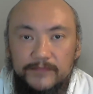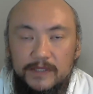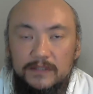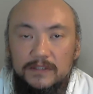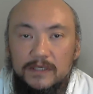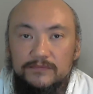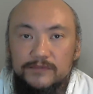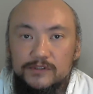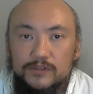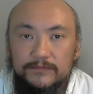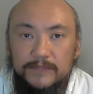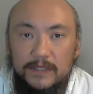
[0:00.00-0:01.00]
and
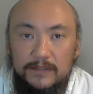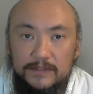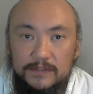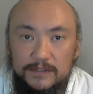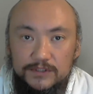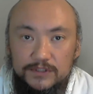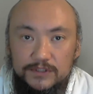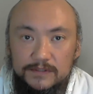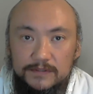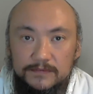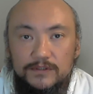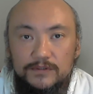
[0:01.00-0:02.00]
unresolved health
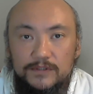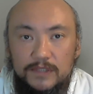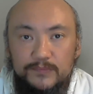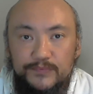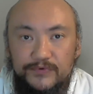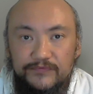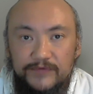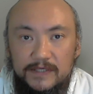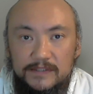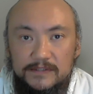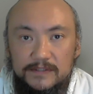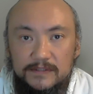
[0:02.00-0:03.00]
conditions do not provide